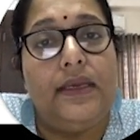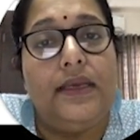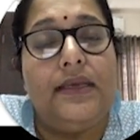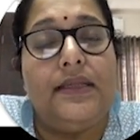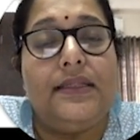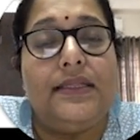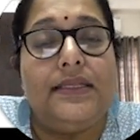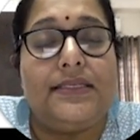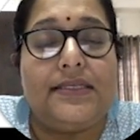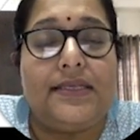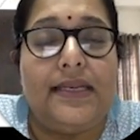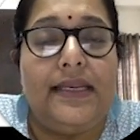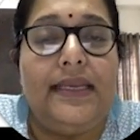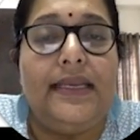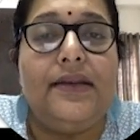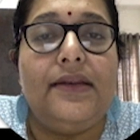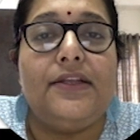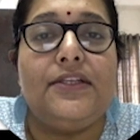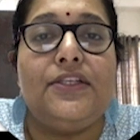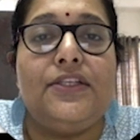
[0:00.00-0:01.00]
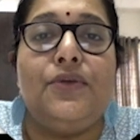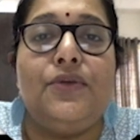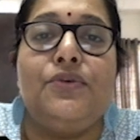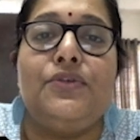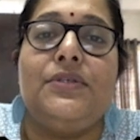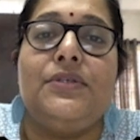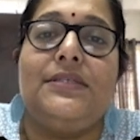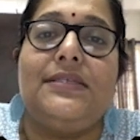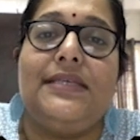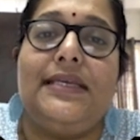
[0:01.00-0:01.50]
The screen
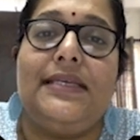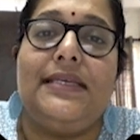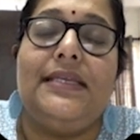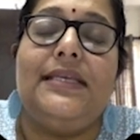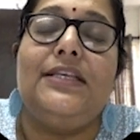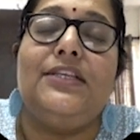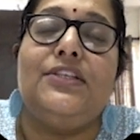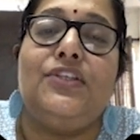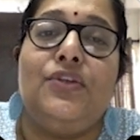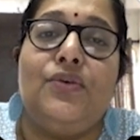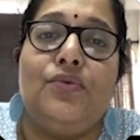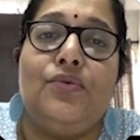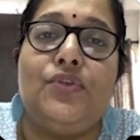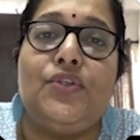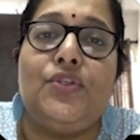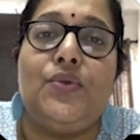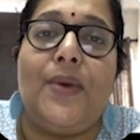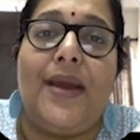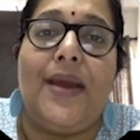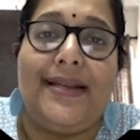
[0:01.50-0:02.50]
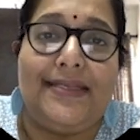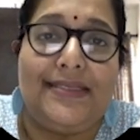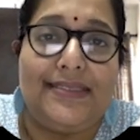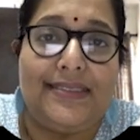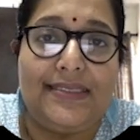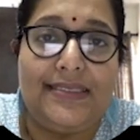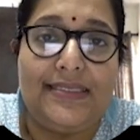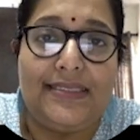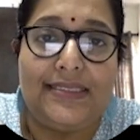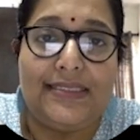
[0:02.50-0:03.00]
resolution setting is used to
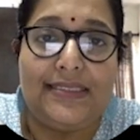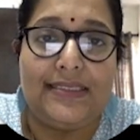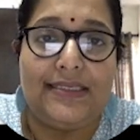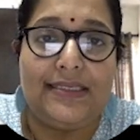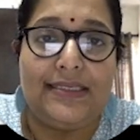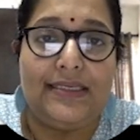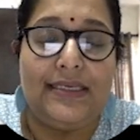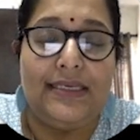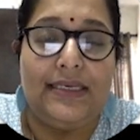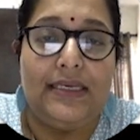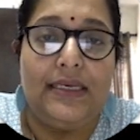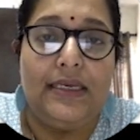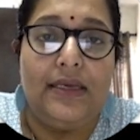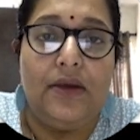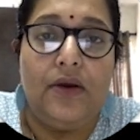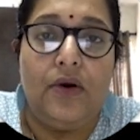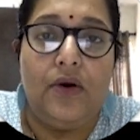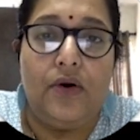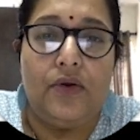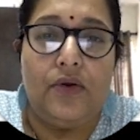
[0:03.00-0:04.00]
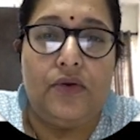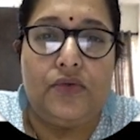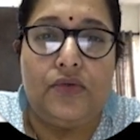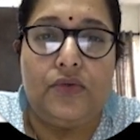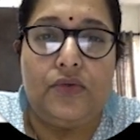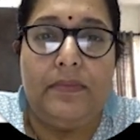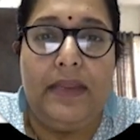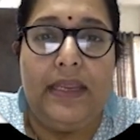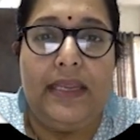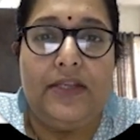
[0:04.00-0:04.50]
adjust or to
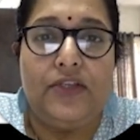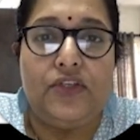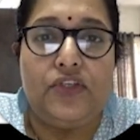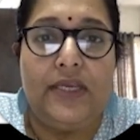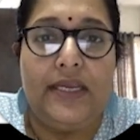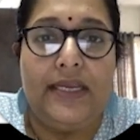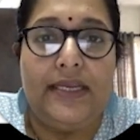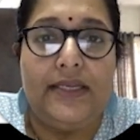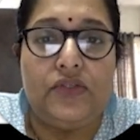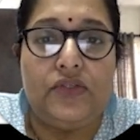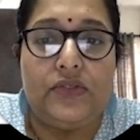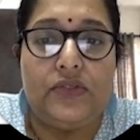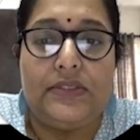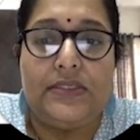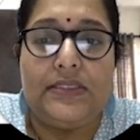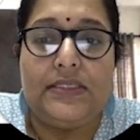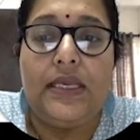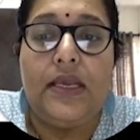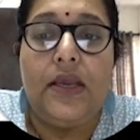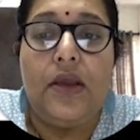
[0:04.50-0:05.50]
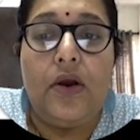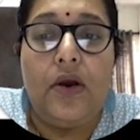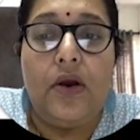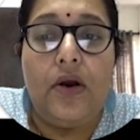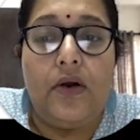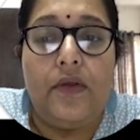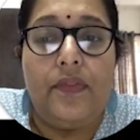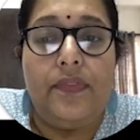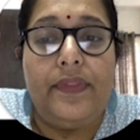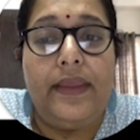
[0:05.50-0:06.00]
make changes
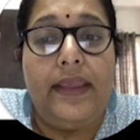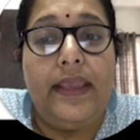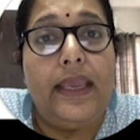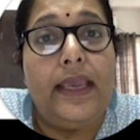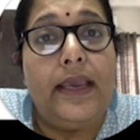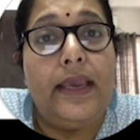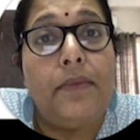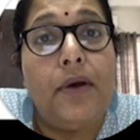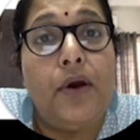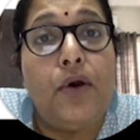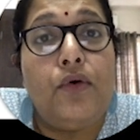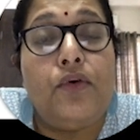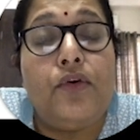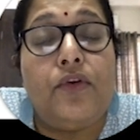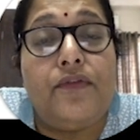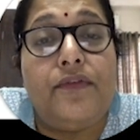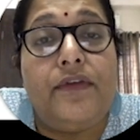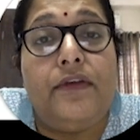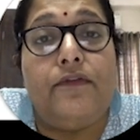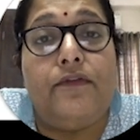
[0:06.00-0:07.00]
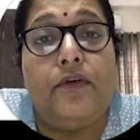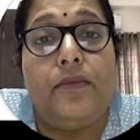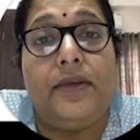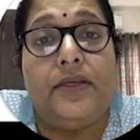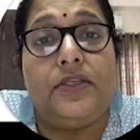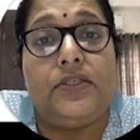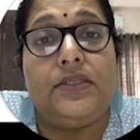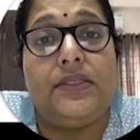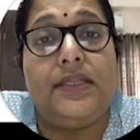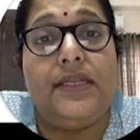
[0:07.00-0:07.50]
on the amount of
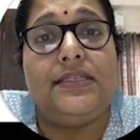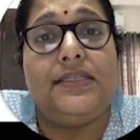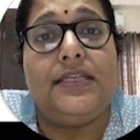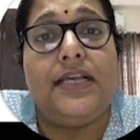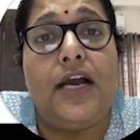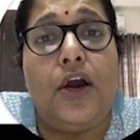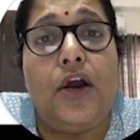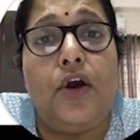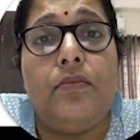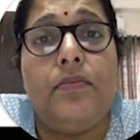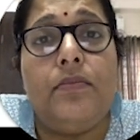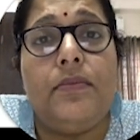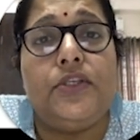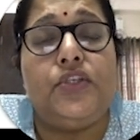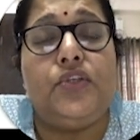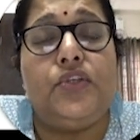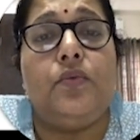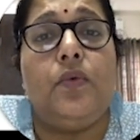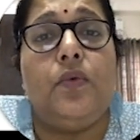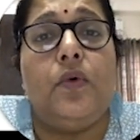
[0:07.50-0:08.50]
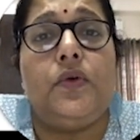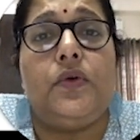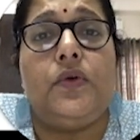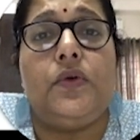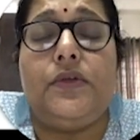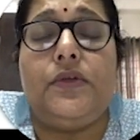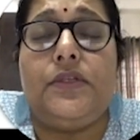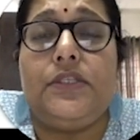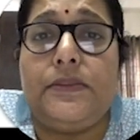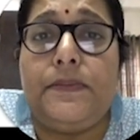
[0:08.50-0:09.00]
information, that is, how much you want to
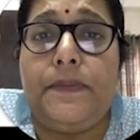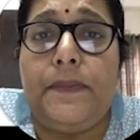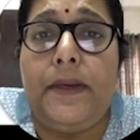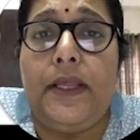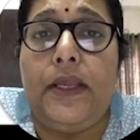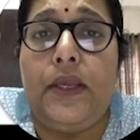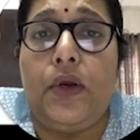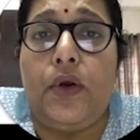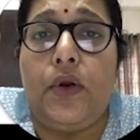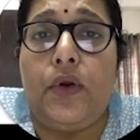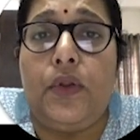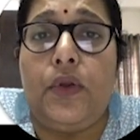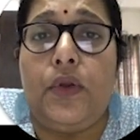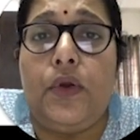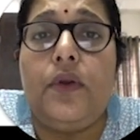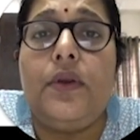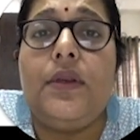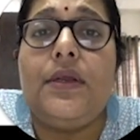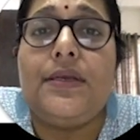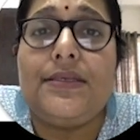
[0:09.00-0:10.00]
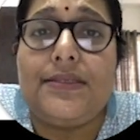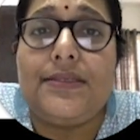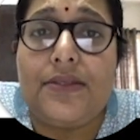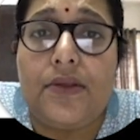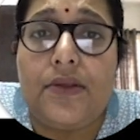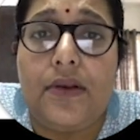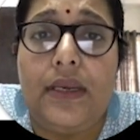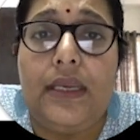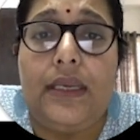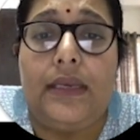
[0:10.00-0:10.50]
display on your
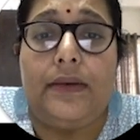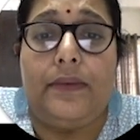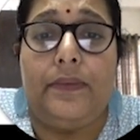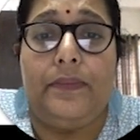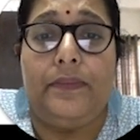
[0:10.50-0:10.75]
screen.